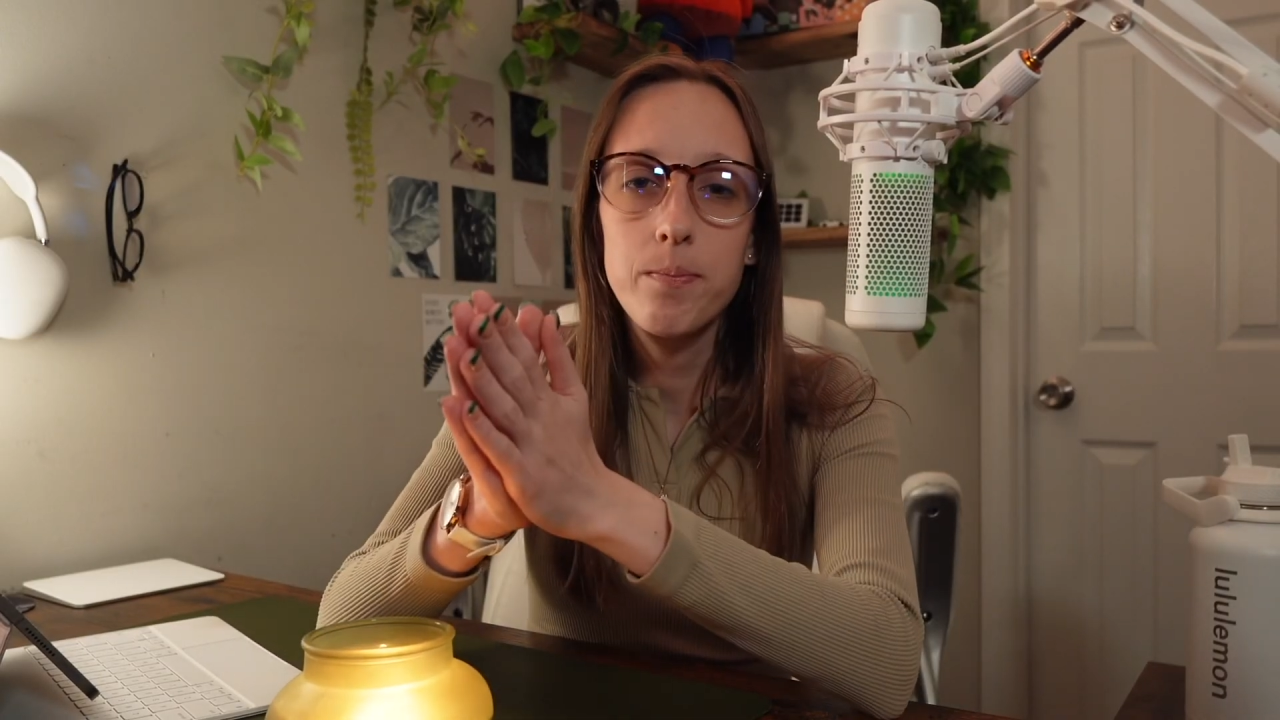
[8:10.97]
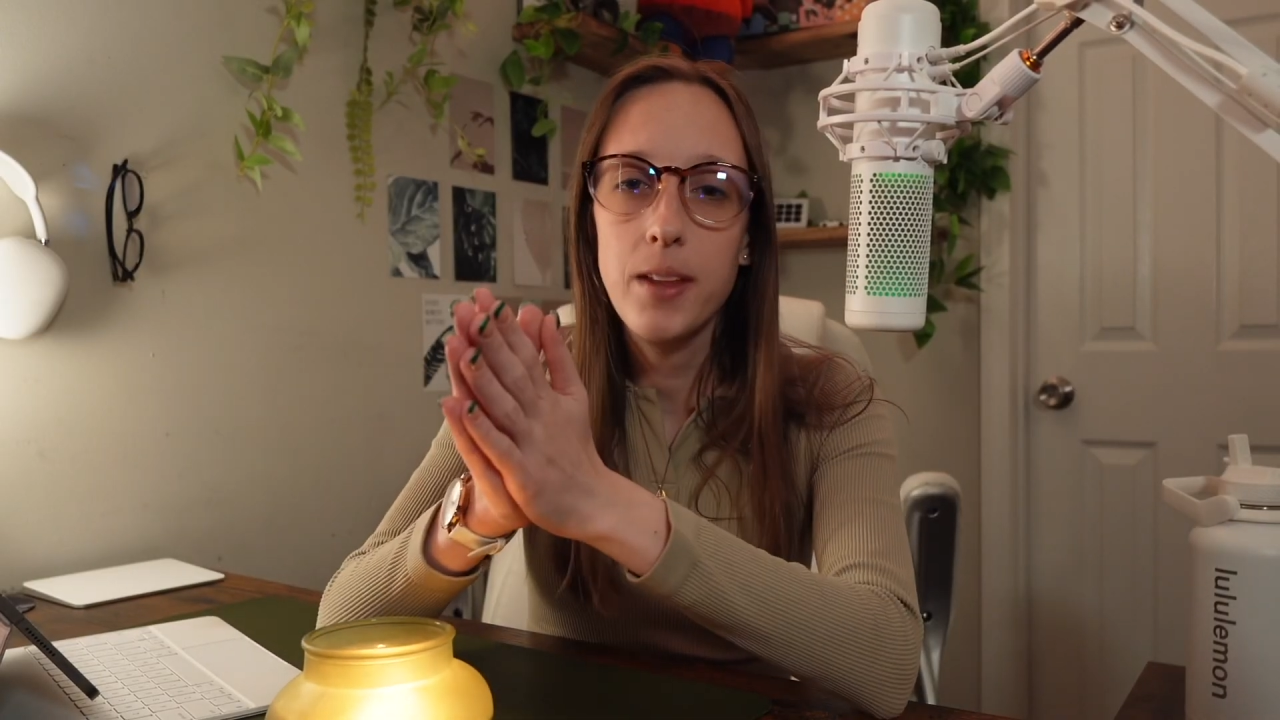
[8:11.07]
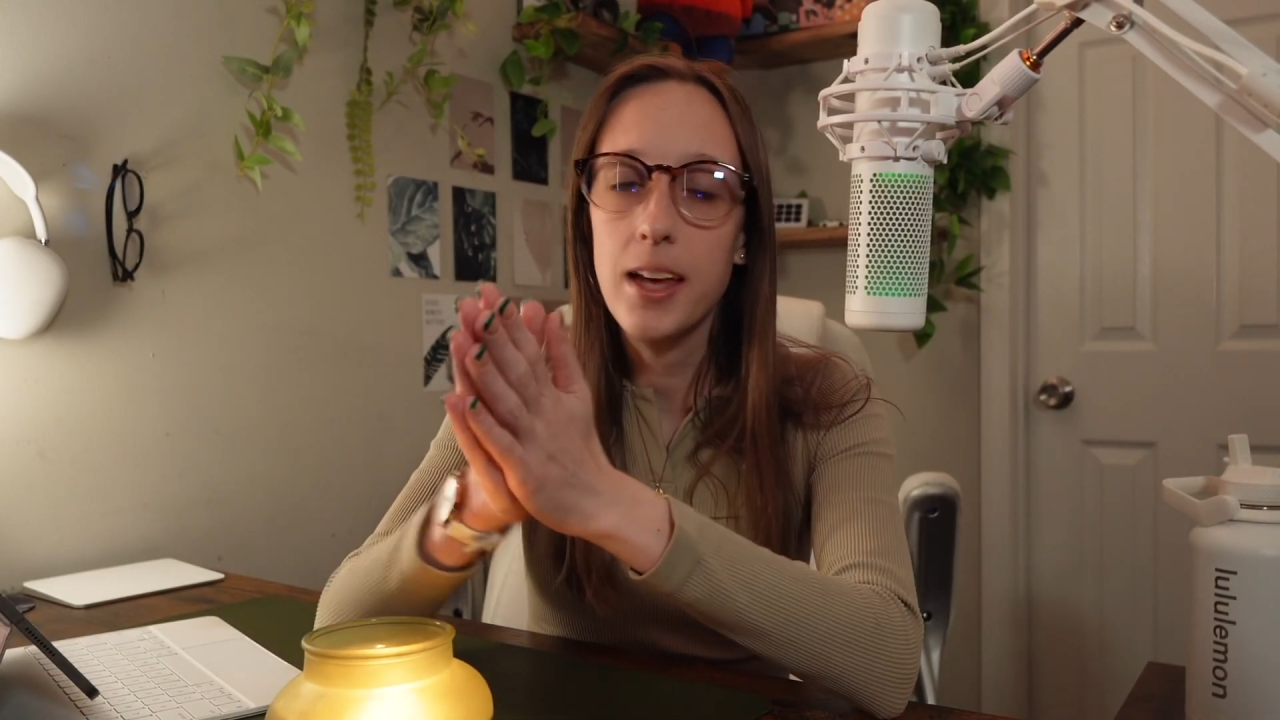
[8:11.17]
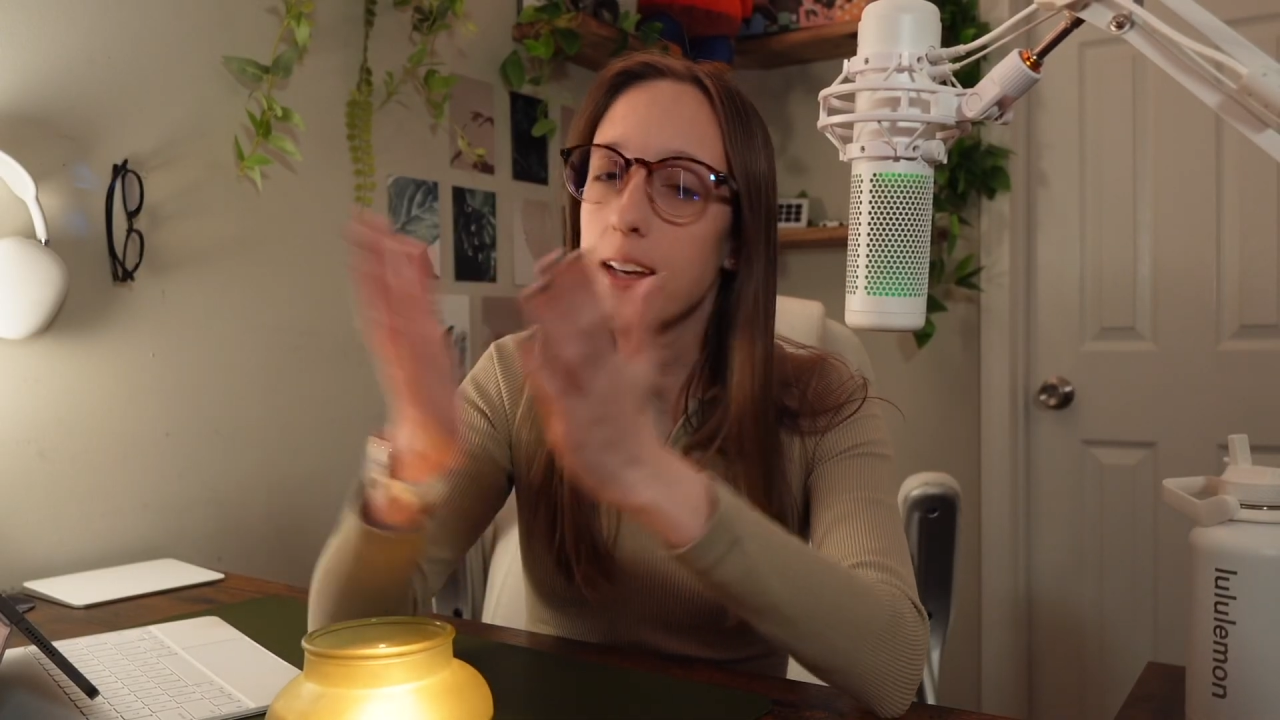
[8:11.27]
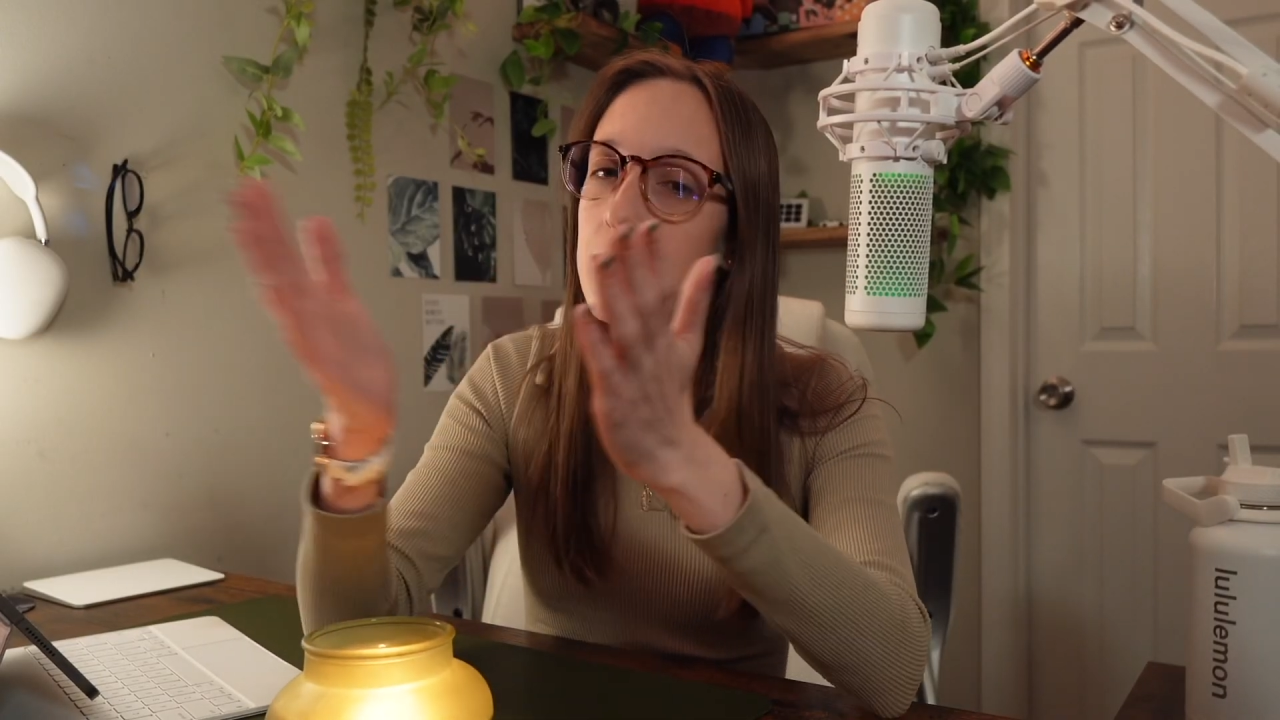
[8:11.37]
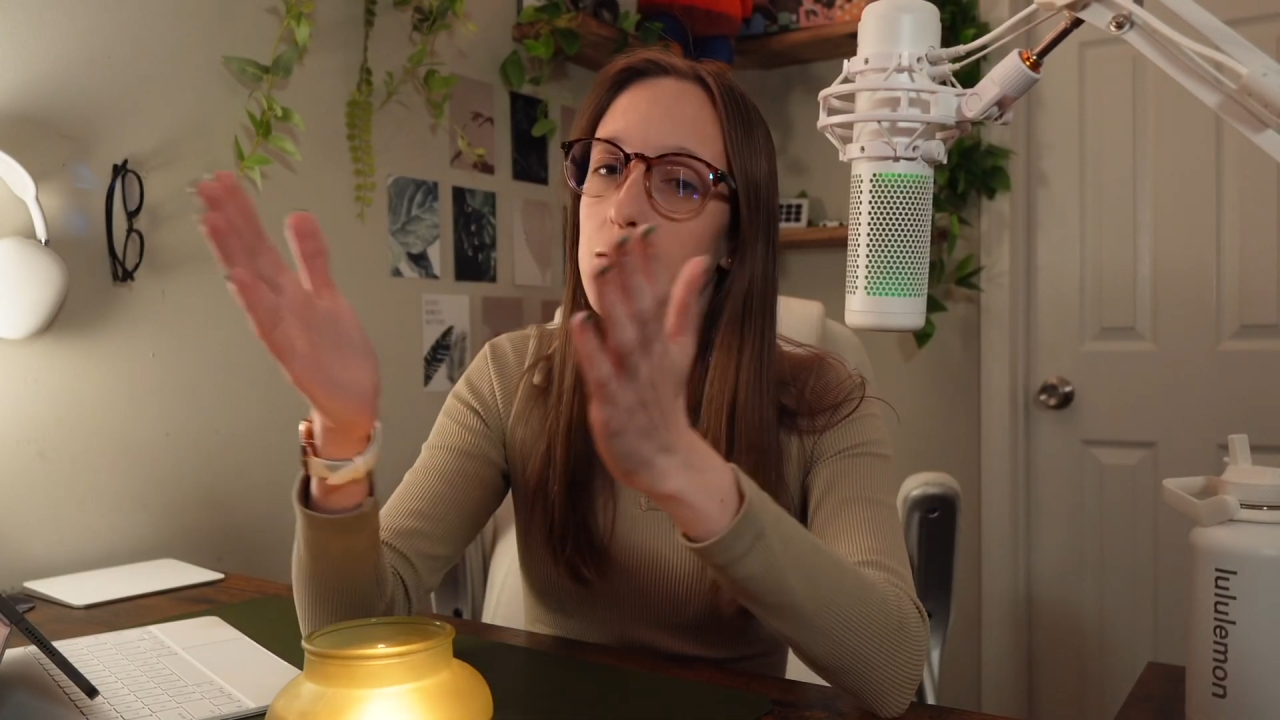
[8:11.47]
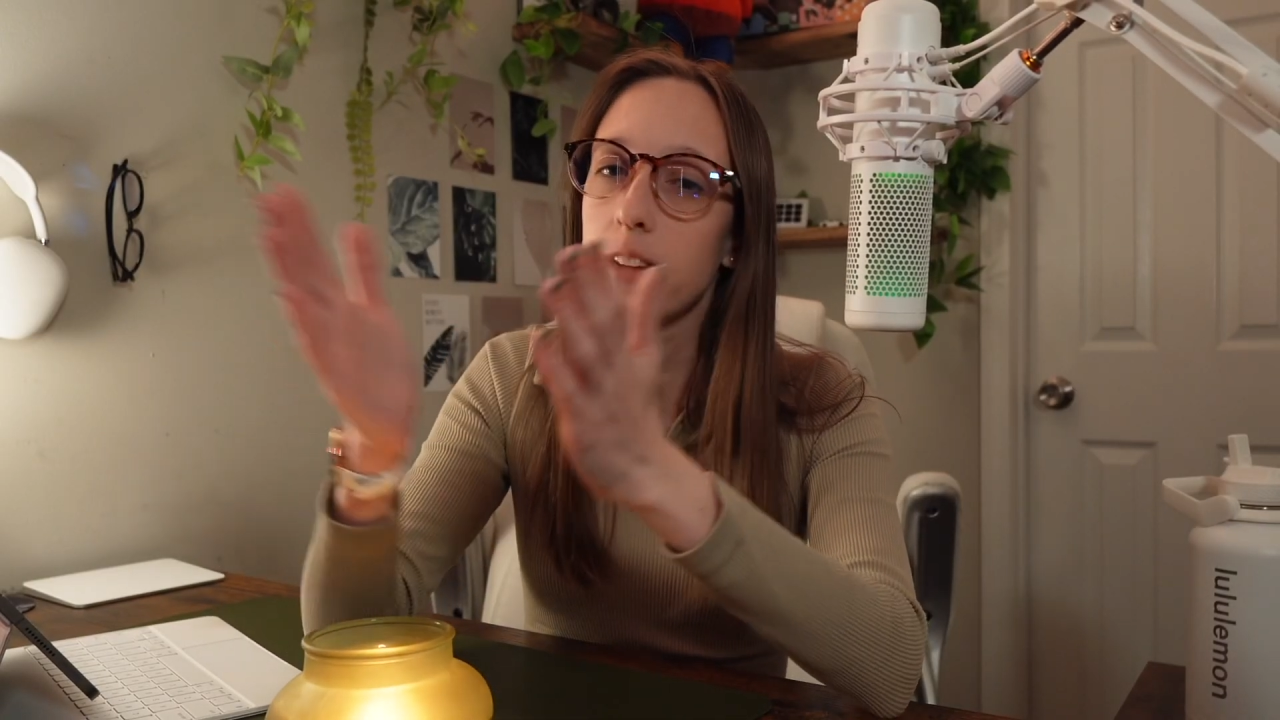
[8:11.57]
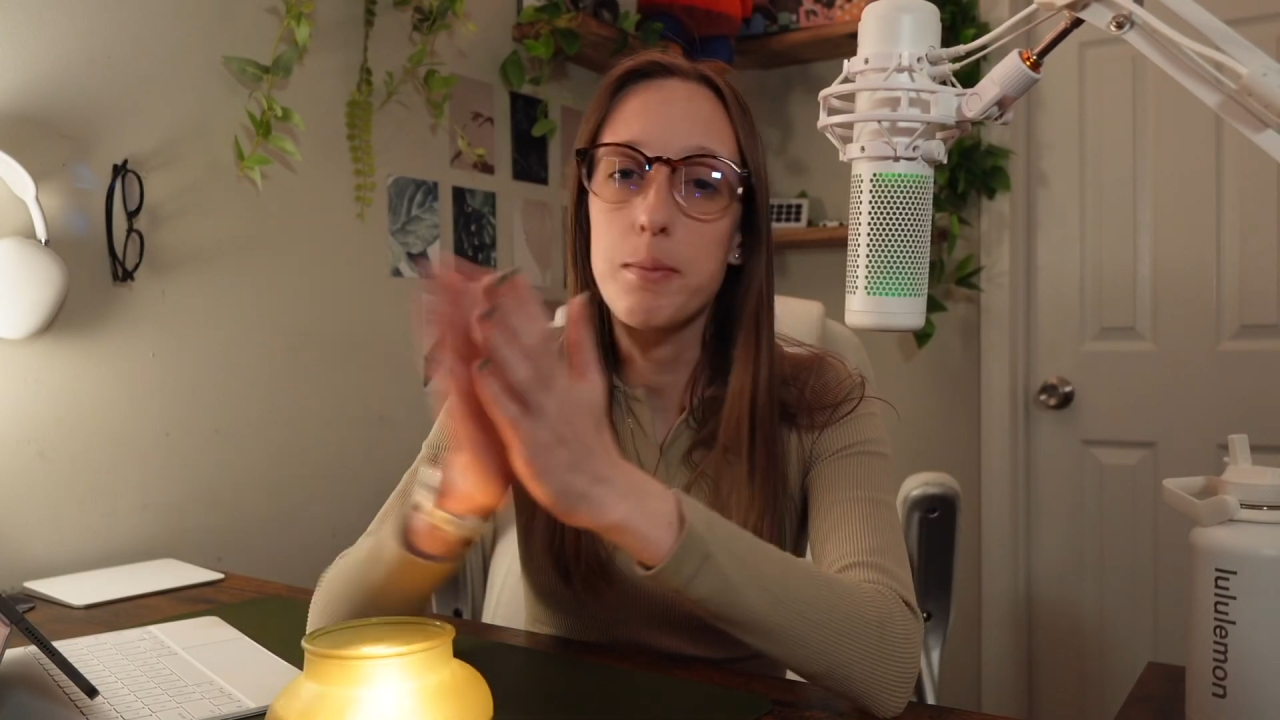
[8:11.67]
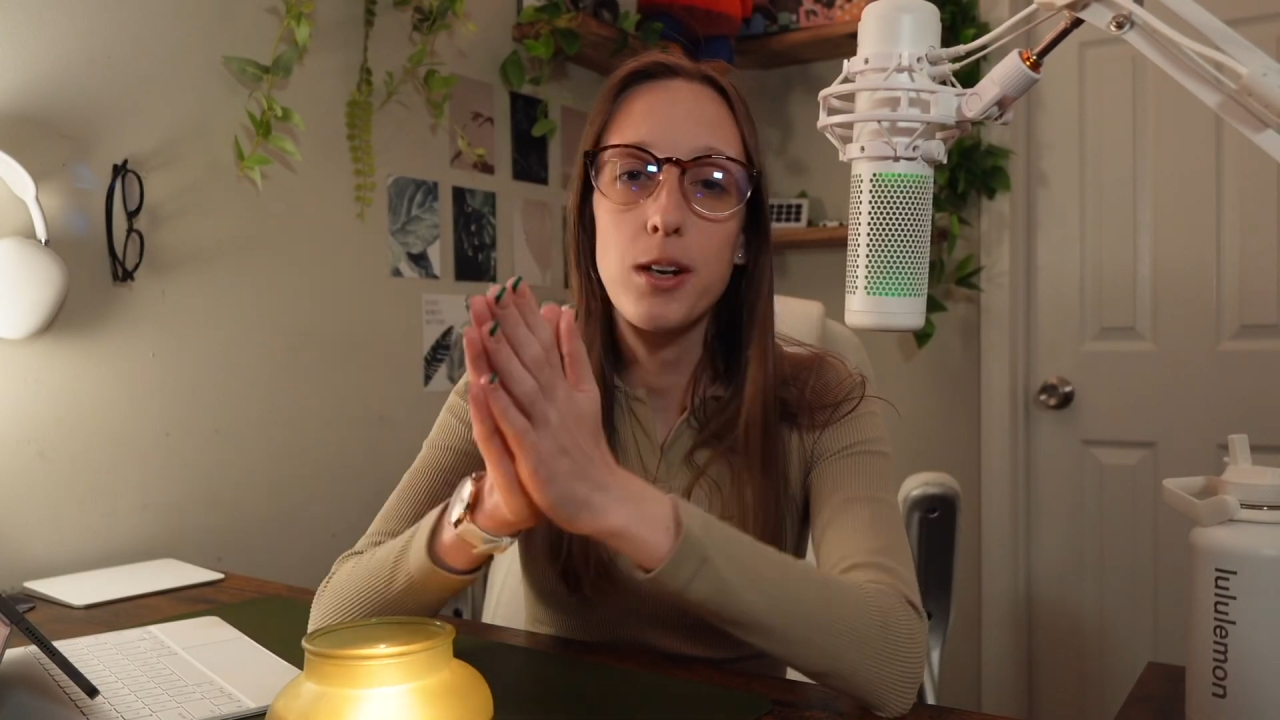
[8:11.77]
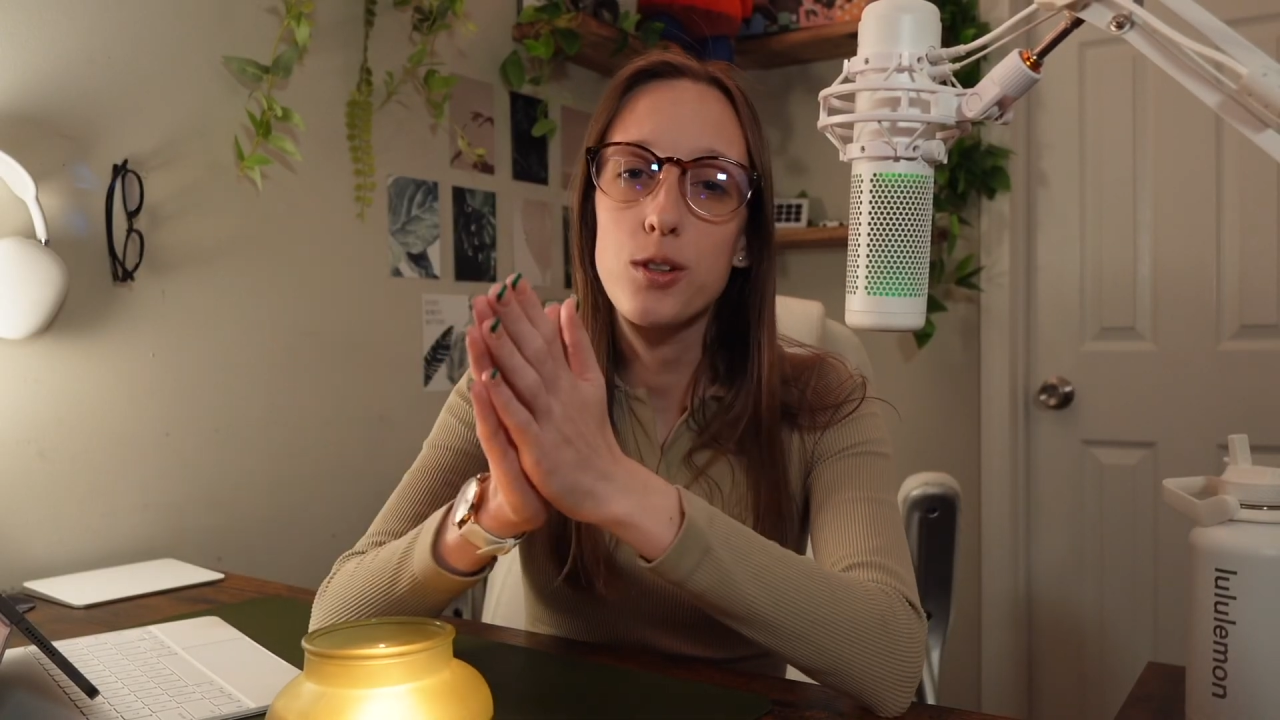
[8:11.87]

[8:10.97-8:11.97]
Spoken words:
and let me know